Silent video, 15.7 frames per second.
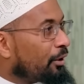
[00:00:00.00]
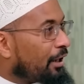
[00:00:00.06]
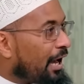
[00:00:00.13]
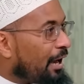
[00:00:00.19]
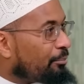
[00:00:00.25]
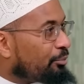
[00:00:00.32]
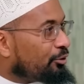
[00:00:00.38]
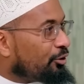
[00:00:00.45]
what
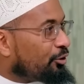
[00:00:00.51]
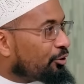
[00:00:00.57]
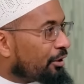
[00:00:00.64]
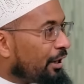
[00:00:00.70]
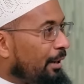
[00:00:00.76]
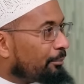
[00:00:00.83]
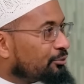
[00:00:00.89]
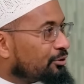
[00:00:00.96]
happened in
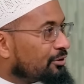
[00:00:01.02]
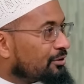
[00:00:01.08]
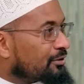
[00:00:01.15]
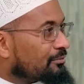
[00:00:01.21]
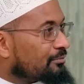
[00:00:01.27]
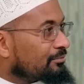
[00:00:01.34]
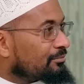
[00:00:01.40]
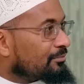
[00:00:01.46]
your
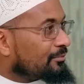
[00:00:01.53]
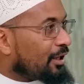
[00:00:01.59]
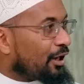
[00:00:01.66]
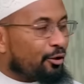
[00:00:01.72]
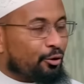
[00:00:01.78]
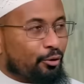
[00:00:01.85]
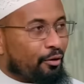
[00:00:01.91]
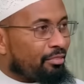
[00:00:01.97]
absence,
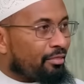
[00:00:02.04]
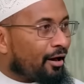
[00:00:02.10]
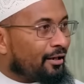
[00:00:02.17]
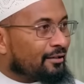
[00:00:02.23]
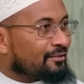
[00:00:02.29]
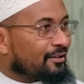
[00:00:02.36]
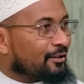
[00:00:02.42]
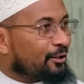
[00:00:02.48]
not your
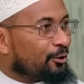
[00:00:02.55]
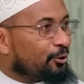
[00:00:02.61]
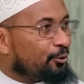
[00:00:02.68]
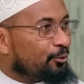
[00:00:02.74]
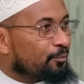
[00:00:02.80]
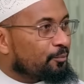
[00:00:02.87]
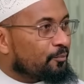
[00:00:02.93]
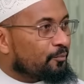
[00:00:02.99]
thigh telling
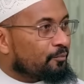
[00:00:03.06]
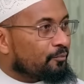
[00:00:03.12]
you.